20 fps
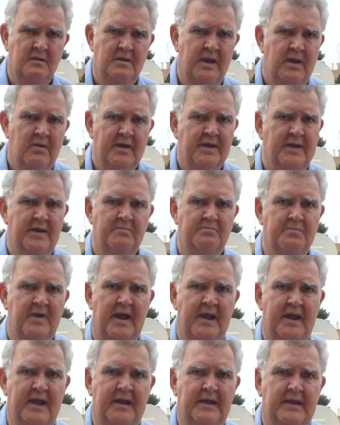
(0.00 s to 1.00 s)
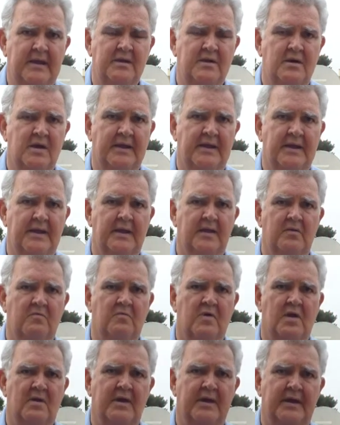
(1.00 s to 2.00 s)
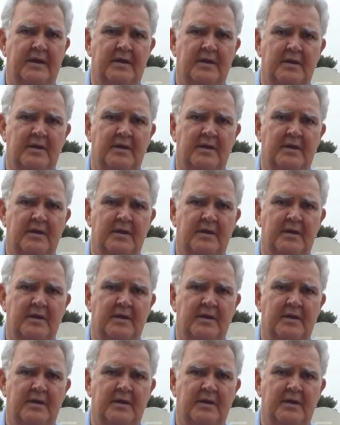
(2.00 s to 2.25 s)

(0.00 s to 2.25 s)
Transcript: Now I could panic and I could get worried